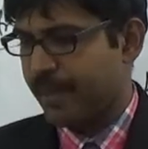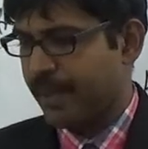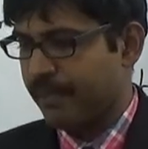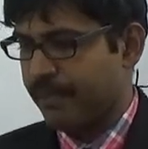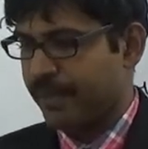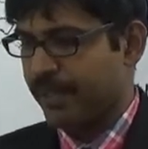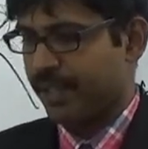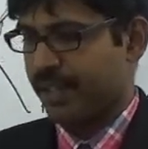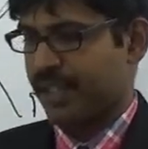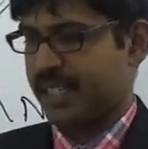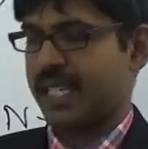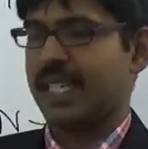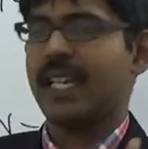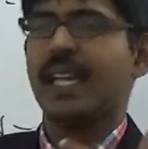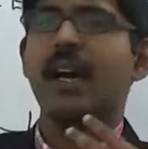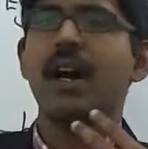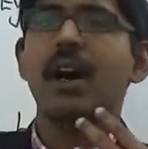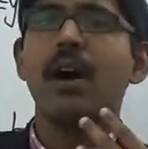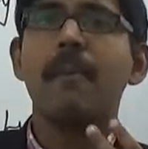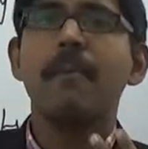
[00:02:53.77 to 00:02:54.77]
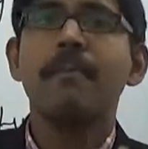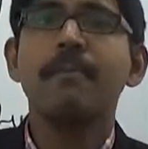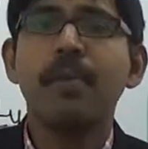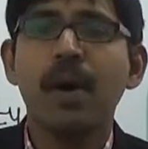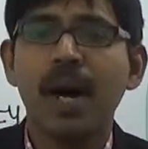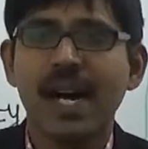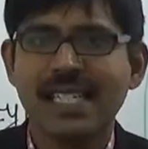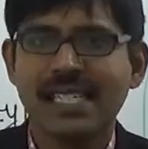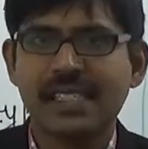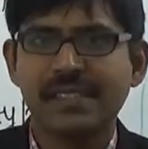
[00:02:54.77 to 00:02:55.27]
impurity?
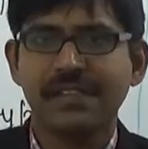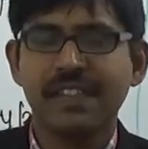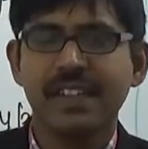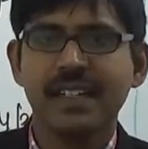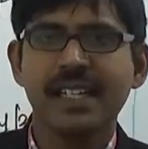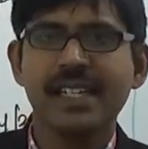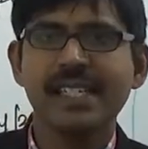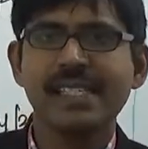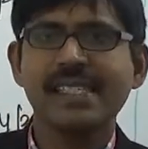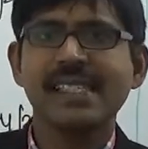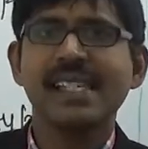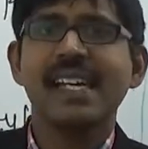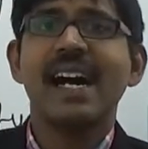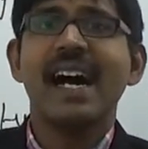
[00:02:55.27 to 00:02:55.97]
Phosphorus,